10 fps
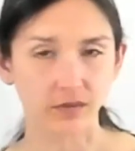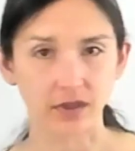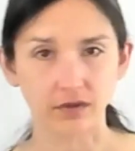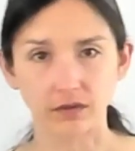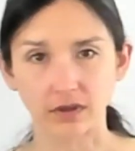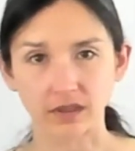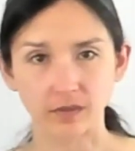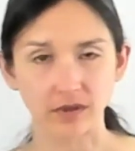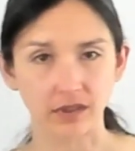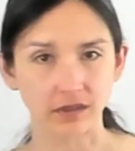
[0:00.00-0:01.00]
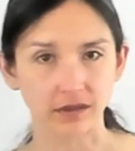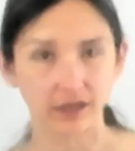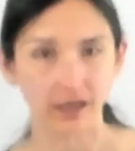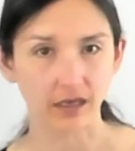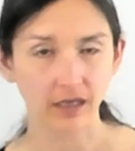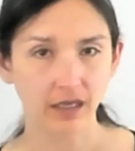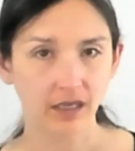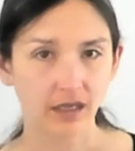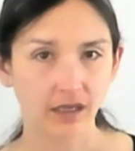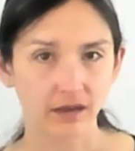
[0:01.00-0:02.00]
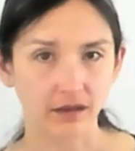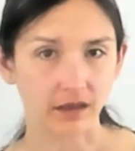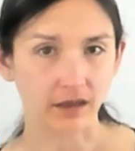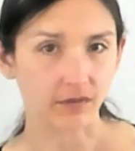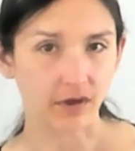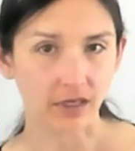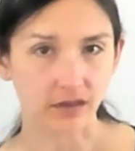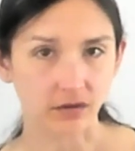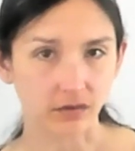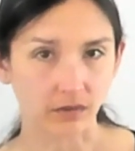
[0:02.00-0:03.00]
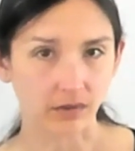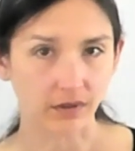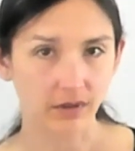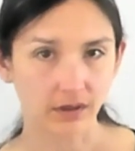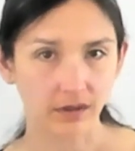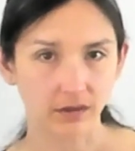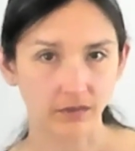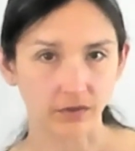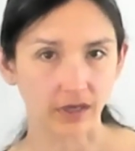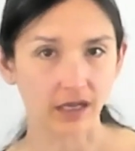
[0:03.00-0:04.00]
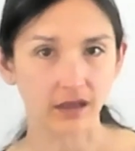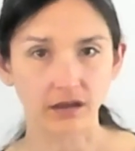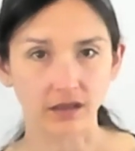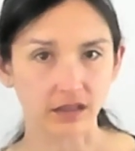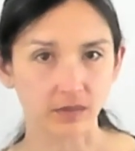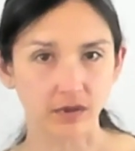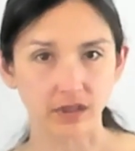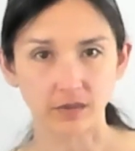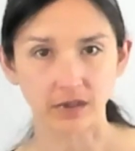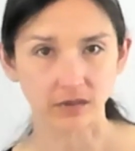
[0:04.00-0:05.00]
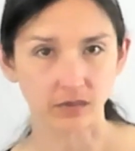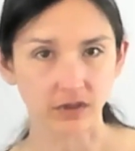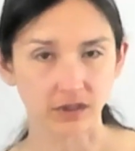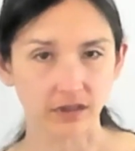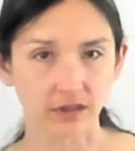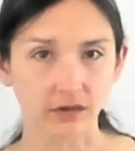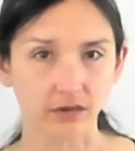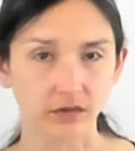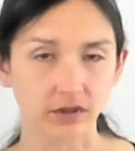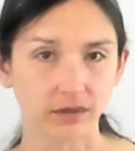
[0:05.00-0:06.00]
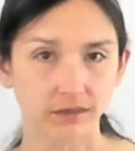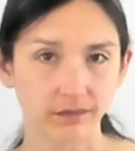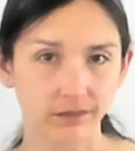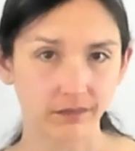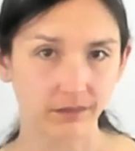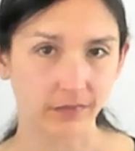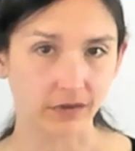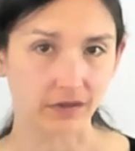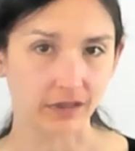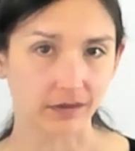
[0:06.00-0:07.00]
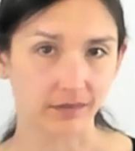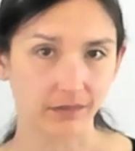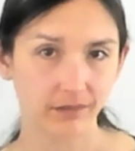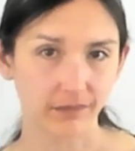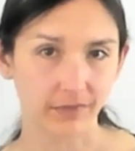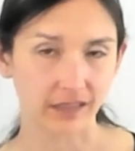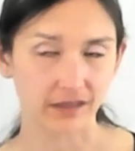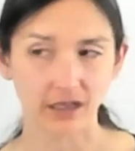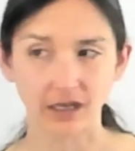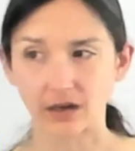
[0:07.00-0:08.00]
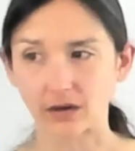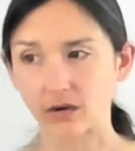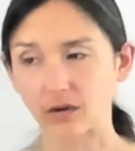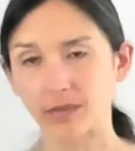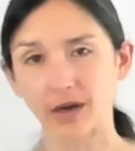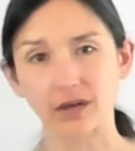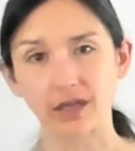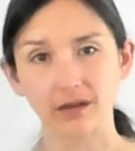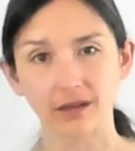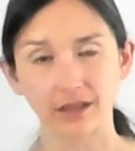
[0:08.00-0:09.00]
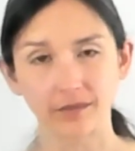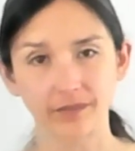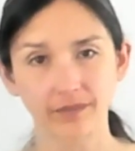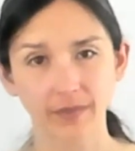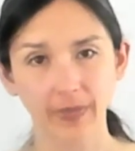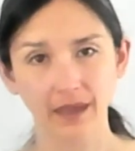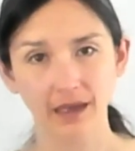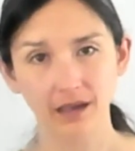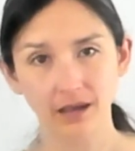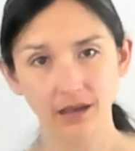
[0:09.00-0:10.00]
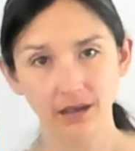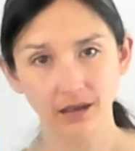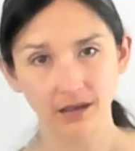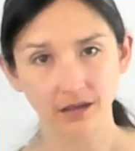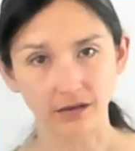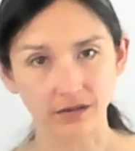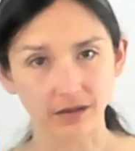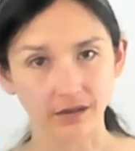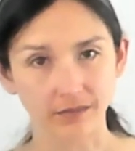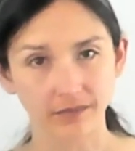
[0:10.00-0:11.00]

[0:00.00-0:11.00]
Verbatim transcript: went through the experience that, that they've got to forget the experience because it was just an illusion, you see. That's not how to go about healing. You see.